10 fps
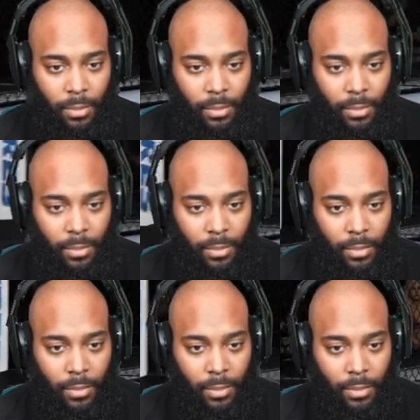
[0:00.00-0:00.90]

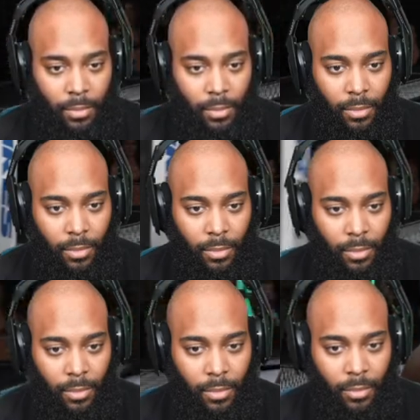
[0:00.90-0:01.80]

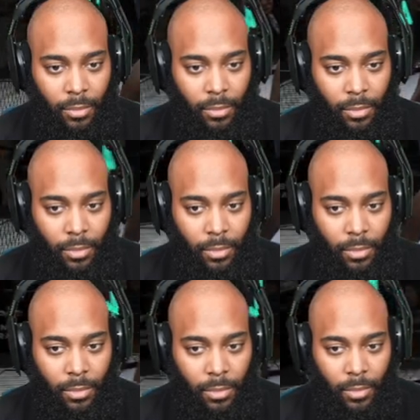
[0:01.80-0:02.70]

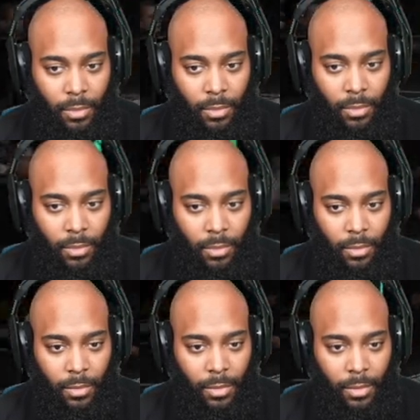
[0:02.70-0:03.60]

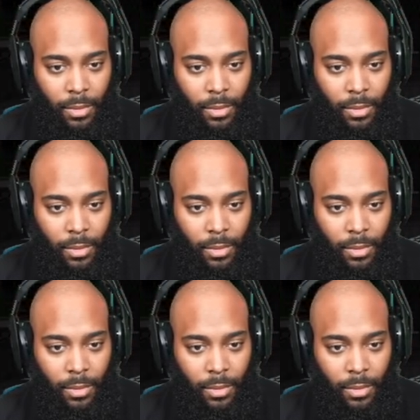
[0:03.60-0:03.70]
Nothing is said.